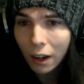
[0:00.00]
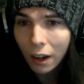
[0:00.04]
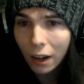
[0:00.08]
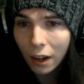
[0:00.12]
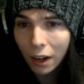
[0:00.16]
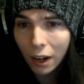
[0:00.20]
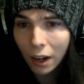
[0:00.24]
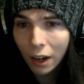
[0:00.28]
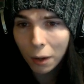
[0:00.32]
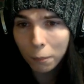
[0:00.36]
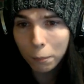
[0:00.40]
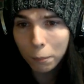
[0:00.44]

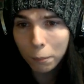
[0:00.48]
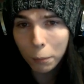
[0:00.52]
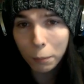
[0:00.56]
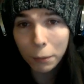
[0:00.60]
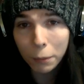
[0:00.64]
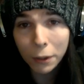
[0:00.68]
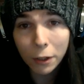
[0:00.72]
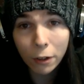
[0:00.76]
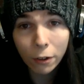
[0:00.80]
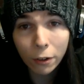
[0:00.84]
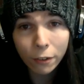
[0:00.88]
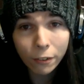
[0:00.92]
But
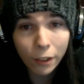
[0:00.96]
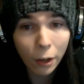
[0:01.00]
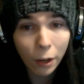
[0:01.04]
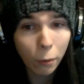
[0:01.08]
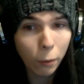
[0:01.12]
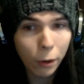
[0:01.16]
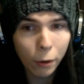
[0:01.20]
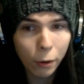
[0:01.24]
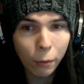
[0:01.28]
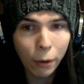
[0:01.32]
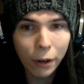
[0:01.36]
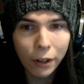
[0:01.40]
because I
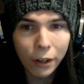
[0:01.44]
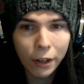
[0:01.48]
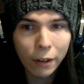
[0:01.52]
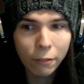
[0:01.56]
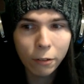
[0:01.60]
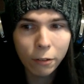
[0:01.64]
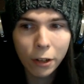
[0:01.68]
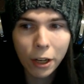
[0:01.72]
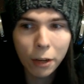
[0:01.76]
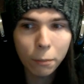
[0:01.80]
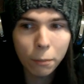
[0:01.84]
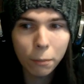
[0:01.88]
went around to
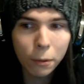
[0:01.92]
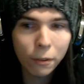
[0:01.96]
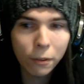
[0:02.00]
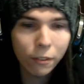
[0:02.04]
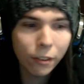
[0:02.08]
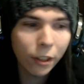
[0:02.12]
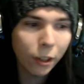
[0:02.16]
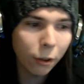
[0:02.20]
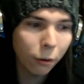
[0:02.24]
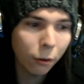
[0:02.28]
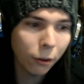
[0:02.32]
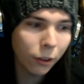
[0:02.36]
every
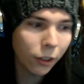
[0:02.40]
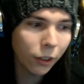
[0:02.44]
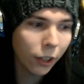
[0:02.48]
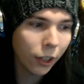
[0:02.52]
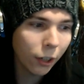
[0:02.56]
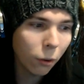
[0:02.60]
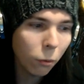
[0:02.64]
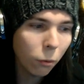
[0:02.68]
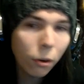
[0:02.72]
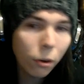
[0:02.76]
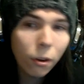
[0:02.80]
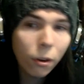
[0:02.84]
NPC going
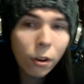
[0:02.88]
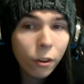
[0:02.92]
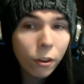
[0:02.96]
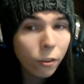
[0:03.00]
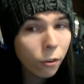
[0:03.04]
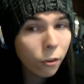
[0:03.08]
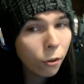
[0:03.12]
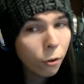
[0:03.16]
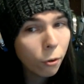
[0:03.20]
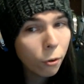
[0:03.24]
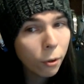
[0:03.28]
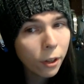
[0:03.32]
like, well,
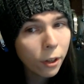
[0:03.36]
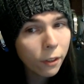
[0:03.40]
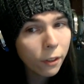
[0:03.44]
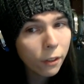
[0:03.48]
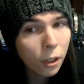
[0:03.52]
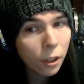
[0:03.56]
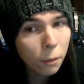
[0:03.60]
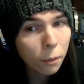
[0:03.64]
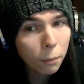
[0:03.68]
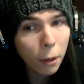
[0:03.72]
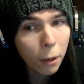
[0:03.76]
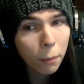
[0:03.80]
do you know
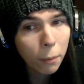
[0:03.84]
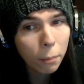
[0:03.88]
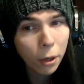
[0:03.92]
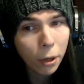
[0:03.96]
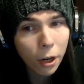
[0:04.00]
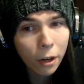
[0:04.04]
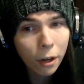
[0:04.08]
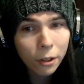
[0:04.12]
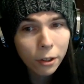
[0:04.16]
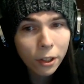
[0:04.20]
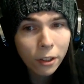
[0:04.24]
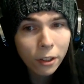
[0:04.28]
anything about
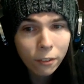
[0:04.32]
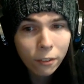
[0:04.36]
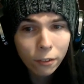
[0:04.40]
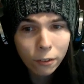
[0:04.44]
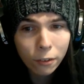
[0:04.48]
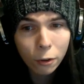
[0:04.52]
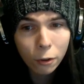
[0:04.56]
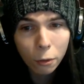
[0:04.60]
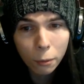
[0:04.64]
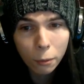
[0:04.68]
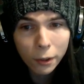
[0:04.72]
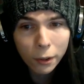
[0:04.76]

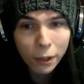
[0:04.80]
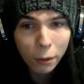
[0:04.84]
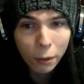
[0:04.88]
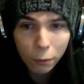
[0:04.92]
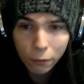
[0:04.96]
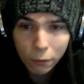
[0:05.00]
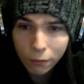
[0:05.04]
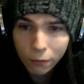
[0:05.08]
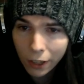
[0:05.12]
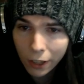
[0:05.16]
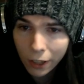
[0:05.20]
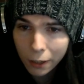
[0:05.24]
brownies? You know where they
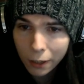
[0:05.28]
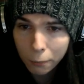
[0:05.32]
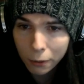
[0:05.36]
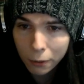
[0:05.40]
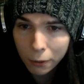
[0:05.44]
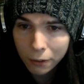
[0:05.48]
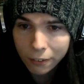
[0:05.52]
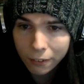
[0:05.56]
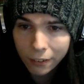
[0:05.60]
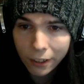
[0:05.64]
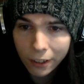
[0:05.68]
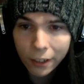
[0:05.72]
would have taken
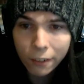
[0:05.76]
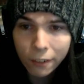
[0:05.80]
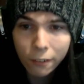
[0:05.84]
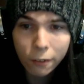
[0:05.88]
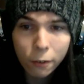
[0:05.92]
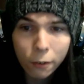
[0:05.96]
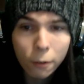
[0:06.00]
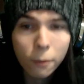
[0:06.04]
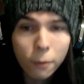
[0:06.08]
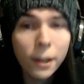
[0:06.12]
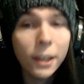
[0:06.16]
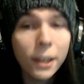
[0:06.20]
my stick
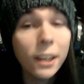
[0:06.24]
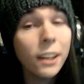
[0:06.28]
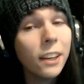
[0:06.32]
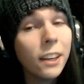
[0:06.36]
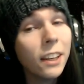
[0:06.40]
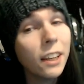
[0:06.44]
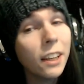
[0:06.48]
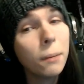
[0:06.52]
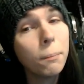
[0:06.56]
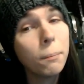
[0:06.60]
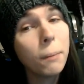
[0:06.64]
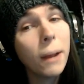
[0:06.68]
to? I need to
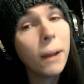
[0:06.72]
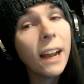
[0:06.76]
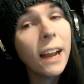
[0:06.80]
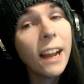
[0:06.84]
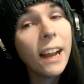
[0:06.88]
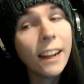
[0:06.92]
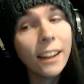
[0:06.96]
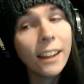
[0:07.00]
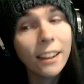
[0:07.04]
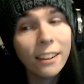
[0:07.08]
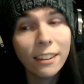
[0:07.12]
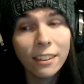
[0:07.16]
get it
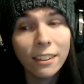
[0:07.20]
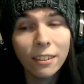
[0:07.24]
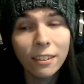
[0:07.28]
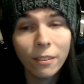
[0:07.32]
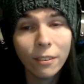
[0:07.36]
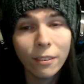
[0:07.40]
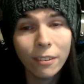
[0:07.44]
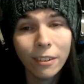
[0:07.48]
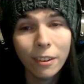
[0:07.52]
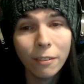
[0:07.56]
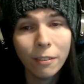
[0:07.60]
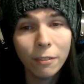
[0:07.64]
back. You know,
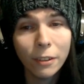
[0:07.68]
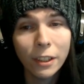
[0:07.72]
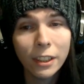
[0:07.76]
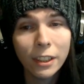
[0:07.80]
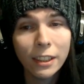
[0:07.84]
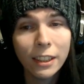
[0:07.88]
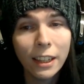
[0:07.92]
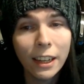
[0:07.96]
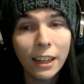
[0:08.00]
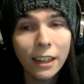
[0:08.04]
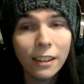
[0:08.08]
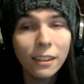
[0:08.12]
stuff
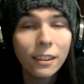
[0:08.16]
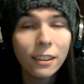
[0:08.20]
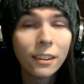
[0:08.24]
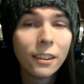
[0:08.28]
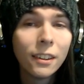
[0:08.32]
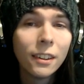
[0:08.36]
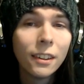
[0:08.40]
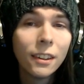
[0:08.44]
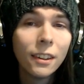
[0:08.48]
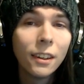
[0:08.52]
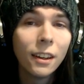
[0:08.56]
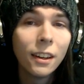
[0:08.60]
like that.
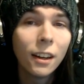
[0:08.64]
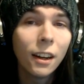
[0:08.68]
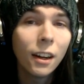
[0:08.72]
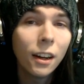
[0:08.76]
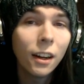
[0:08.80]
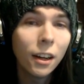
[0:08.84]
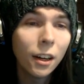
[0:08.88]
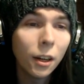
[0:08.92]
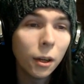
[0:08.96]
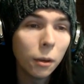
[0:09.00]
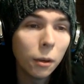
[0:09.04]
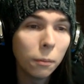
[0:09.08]

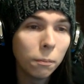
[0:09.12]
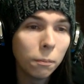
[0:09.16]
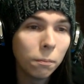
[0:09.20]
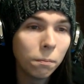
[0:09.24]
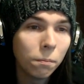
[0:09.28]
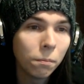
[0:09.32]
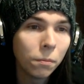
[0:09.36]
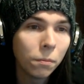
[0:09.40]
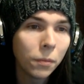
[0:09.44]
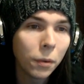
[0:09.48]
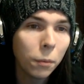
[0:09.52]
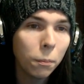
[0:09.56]

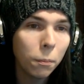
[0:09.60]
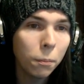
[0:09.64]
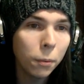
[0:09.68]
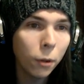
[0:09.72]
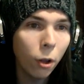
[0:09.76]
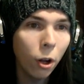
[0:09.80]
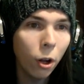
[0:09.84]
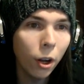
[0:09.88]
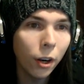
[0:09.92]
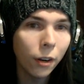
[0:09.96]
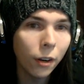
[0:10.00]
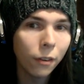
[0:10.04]

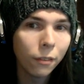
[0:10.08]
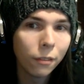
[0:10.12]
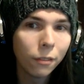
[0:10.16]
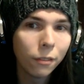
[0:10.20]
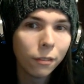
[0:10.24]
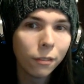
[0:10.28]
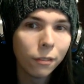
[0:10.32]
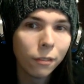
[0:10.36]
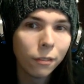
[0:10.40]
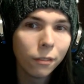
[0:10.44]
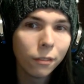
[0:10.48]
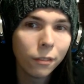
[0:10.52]
Plot
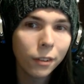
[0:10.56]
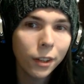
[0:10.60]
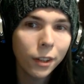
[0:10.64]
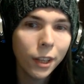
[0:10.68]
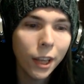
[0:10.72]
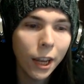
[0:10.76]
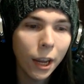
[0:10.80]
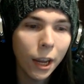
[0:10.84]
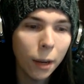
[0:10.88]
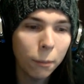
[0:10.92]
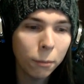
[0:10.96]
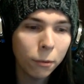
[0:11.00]

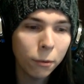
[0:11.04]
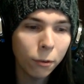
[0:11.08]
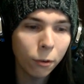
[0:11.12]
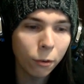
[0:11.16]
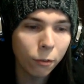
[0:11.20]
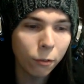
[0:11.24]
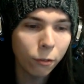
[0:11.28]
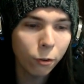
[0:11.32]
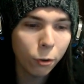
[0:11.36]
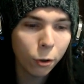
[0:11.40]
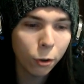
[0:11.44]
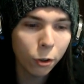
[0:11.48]
Camp
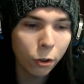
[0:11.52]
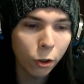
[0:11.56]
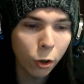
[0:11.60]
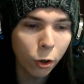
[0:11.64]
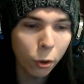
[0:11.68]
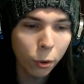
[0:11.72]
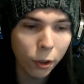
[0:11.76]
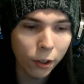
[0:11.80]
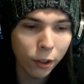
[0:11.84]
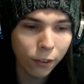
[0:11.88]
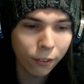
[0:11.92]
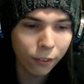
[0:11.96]
sort of took
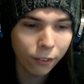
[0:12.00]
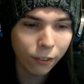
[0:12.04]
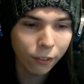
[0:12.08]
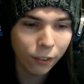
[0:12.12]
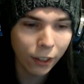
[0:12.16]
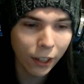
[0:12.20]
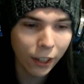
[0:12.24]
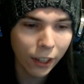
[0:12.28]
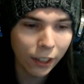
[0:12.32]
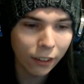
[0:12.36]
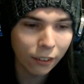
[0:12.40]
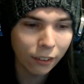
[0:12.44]
notice
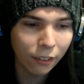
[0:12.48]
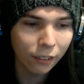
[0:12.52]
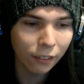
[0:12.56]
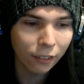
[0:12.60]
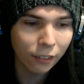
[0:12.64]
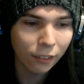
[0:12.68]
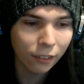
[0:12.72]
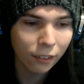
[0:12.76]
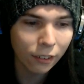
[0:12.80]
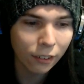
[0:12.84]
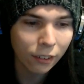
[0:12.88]
and